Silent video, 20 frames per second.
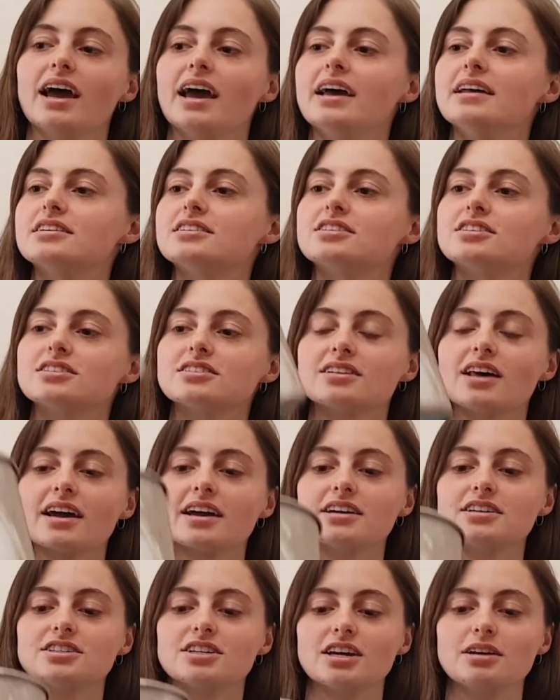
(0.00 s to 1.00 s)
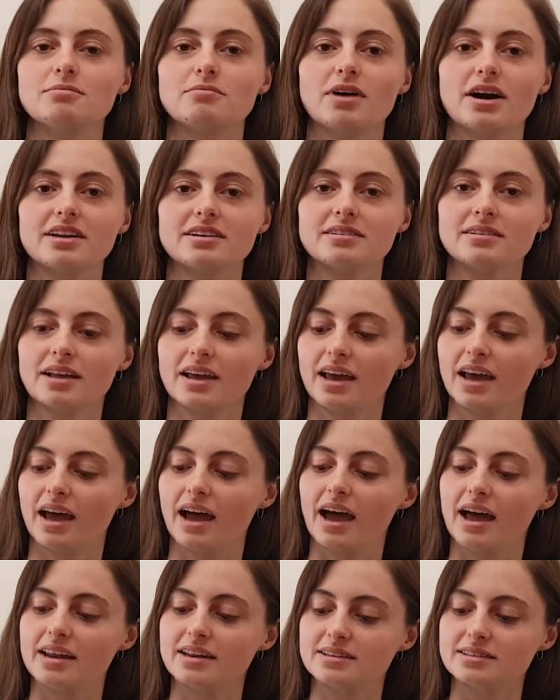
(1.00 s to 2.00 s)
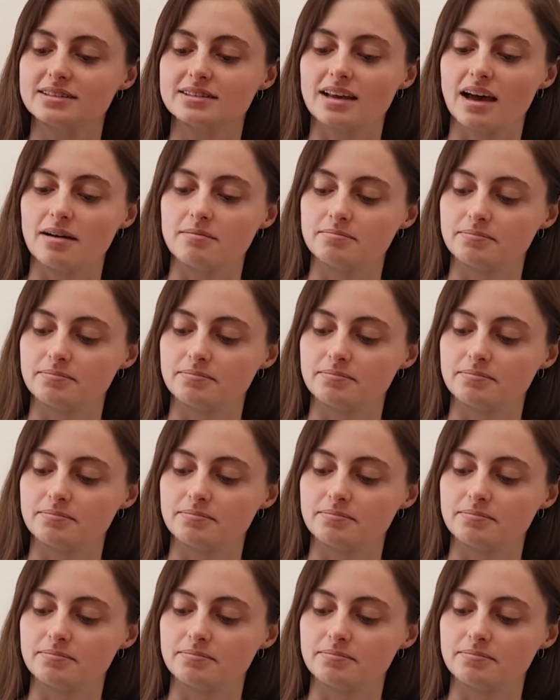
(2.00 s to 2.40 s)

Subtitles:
It's just like a cheap one and it's